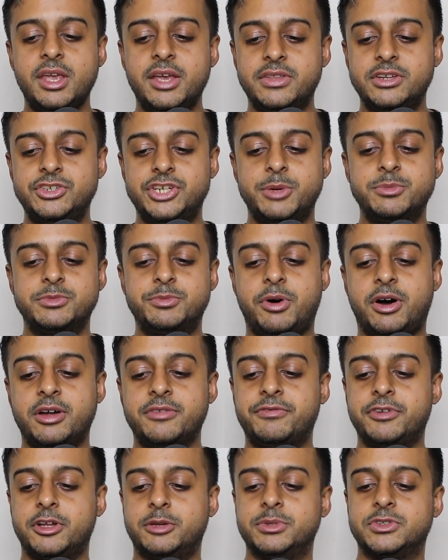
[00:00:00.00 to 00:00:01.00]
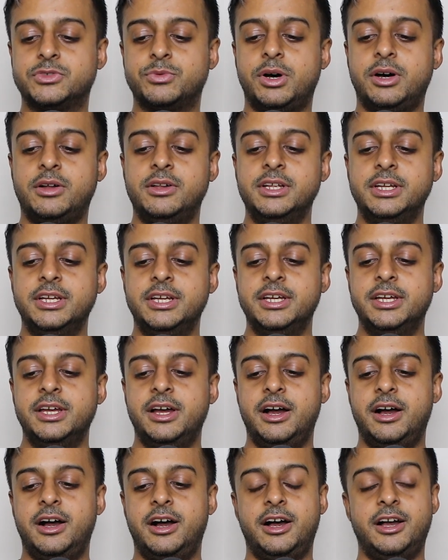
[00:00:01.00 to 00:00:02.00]
James Bond film as well.
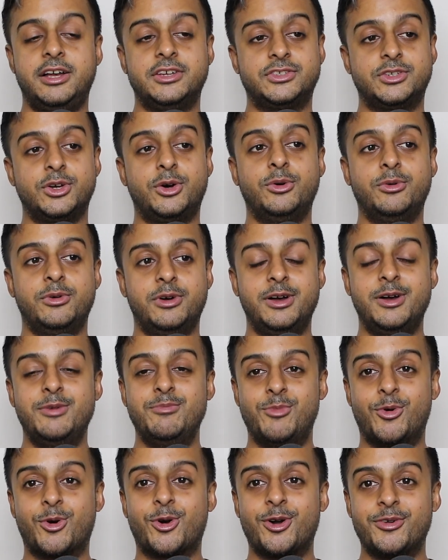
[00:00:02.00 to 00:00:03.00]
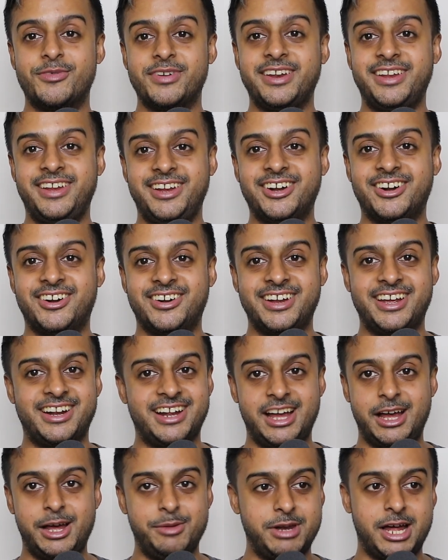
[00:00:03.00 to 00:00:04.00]
So more of it here. And
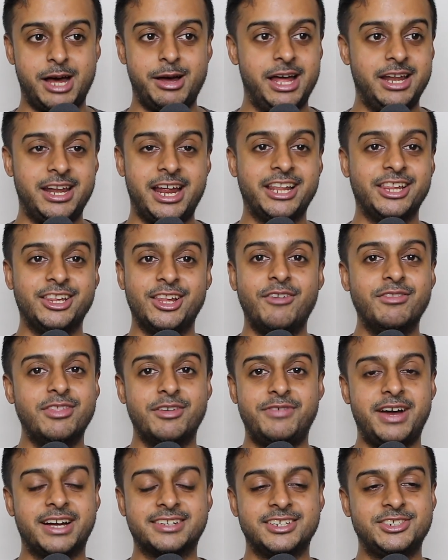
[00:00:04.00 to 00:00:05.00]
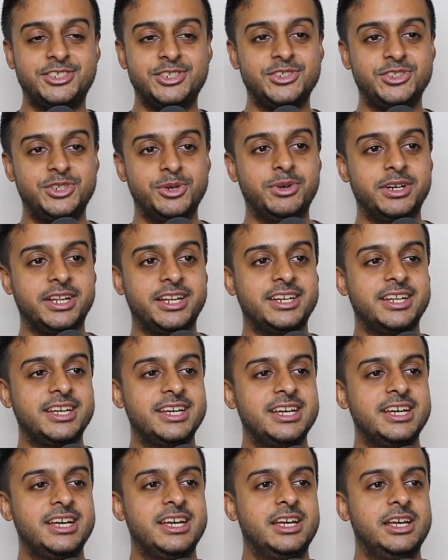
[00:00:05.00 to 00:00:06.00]
I love the fact that she's doing it.
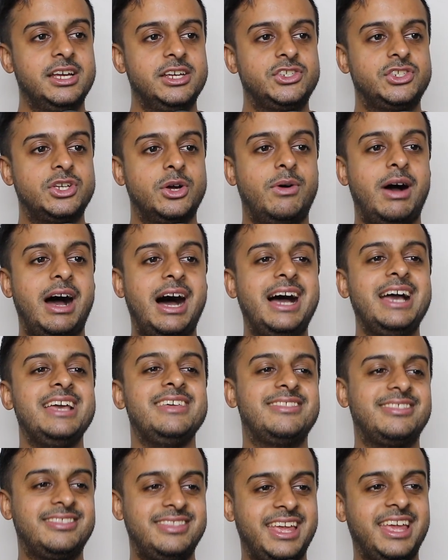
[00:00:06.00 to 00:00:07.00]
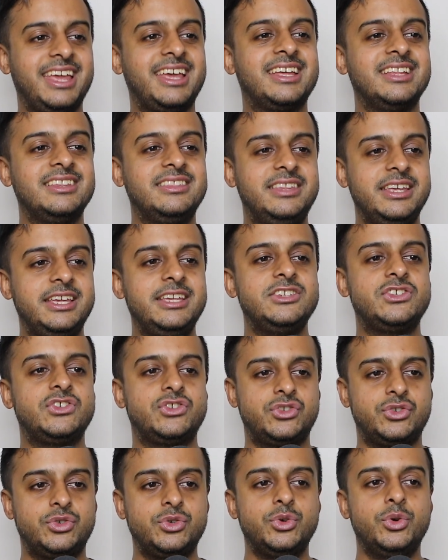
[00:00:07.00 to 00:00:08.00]
So I think these
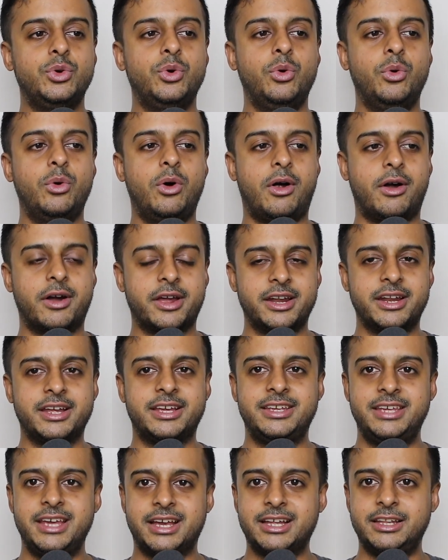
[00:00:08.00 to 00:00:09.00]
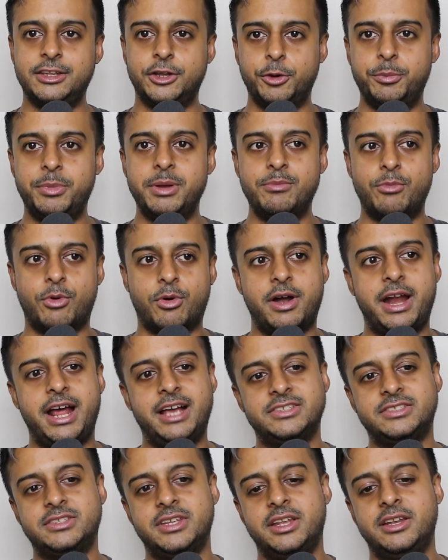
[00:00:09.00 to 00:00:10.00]
two are going to kick a little bit more
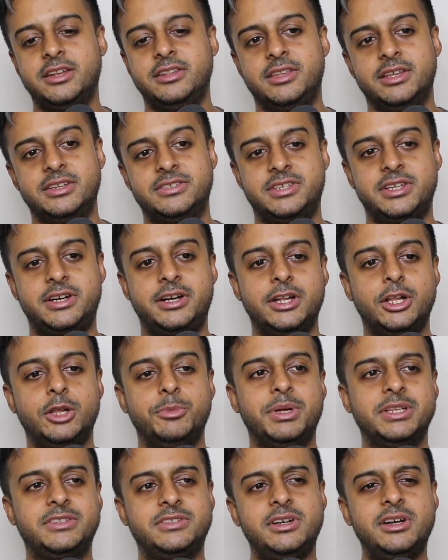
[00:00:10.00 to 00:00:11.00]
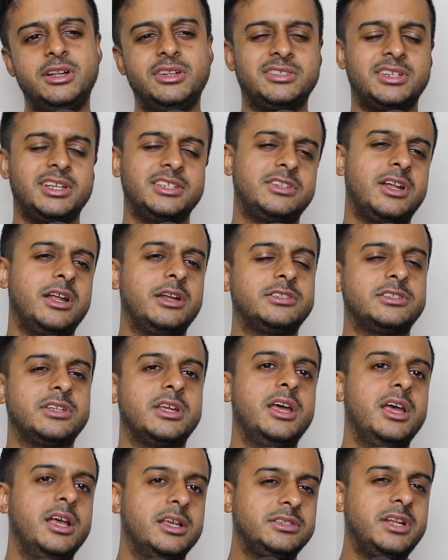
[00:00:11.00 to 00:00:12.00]
ass than the Citadel, but Citadel, it's
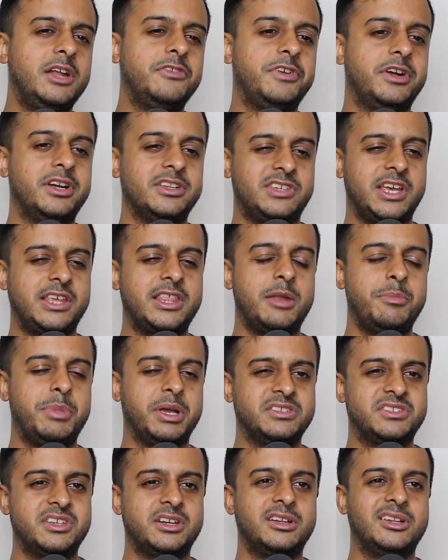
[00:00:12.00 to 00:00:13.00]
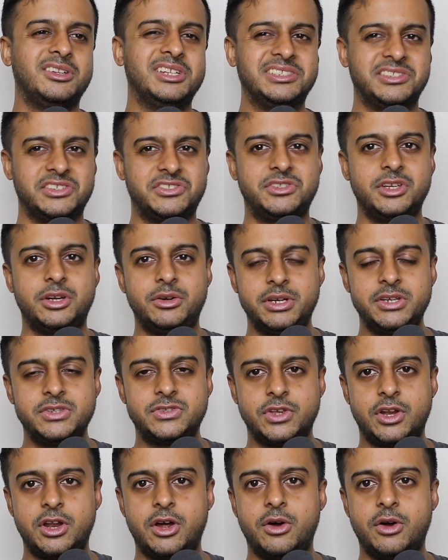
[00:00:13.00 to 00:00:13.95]
not fair to say that because Citadel is a series,